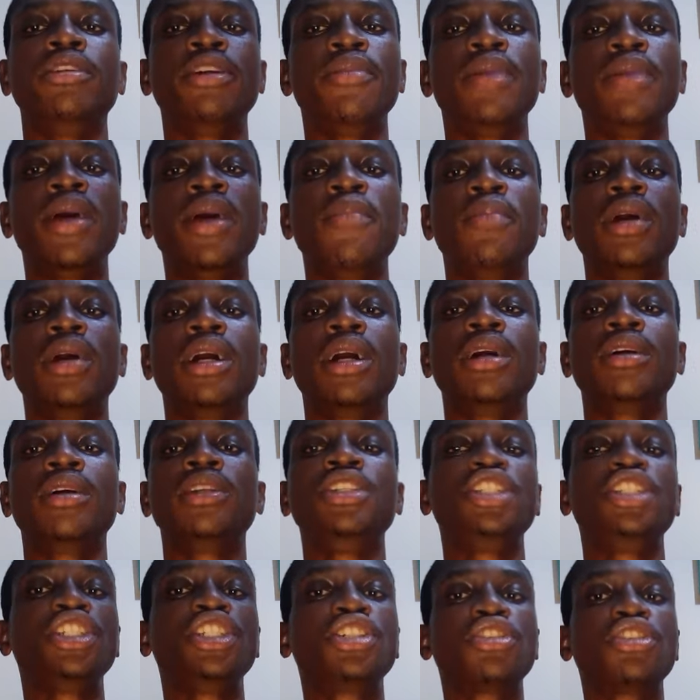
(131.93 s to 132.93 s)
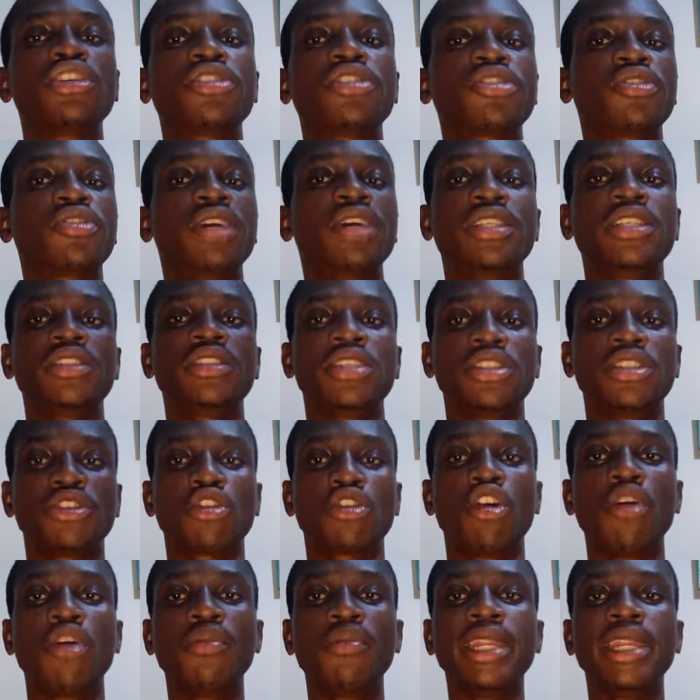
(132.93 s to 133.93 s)
remember, Jesus Christ
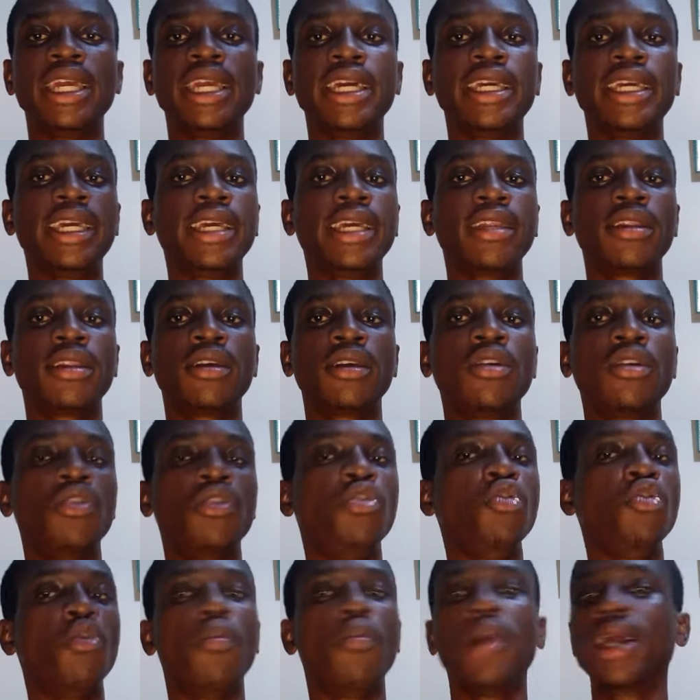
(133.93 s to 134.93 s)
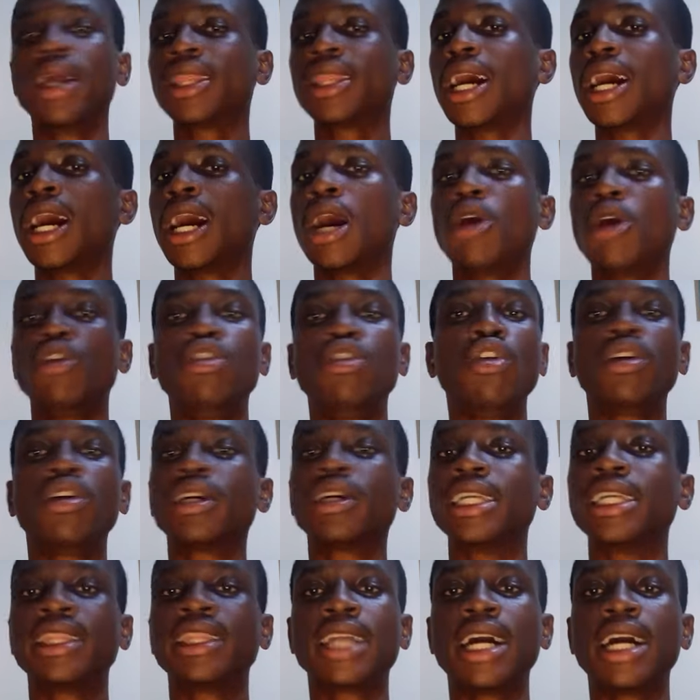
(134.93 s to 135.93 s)
is coming again. No matter how
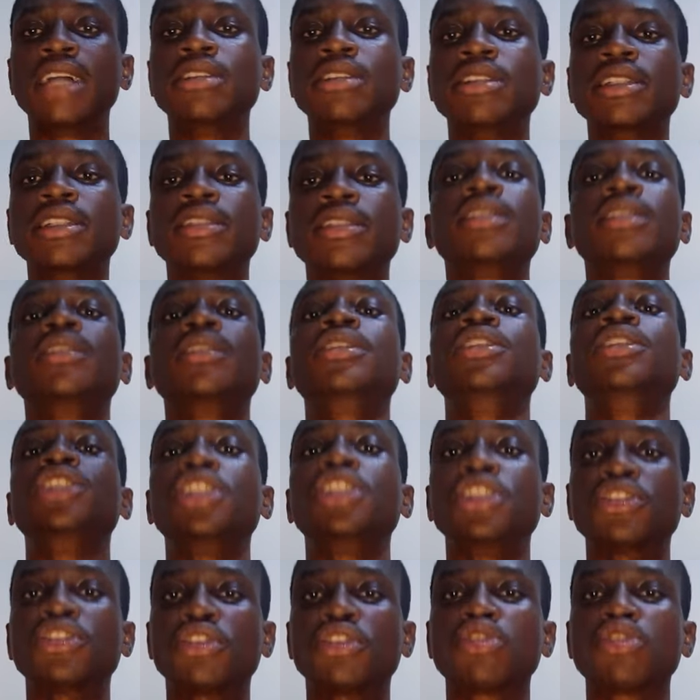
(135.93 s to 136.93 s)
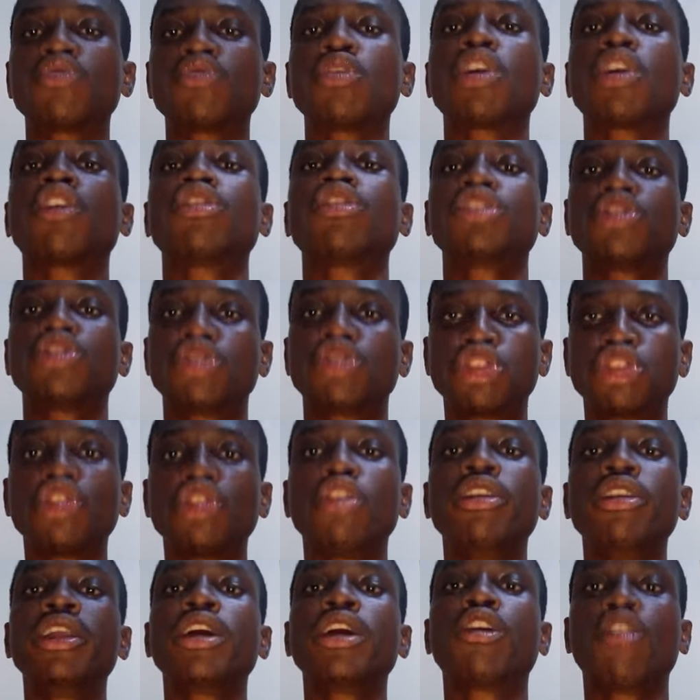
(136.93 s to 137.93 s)
long he tarries, Jesus will
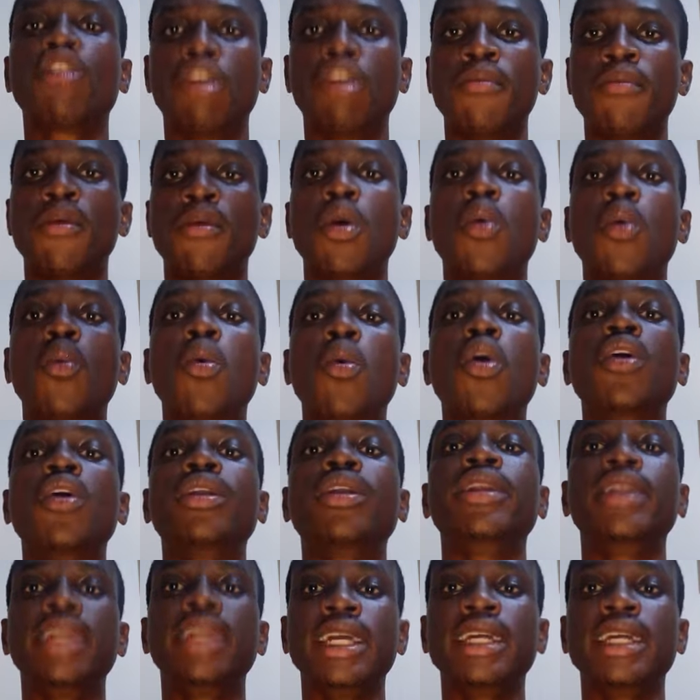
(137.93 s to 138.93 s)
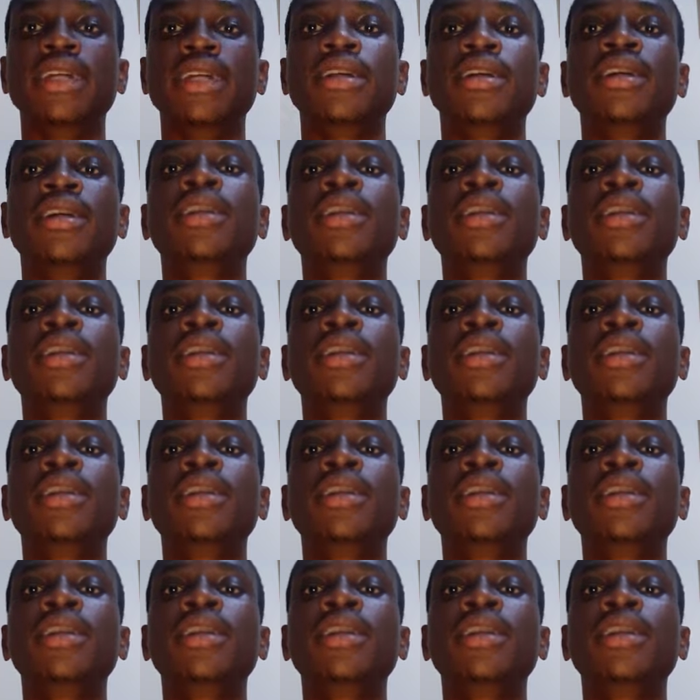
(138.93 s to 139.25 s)
surely come one day.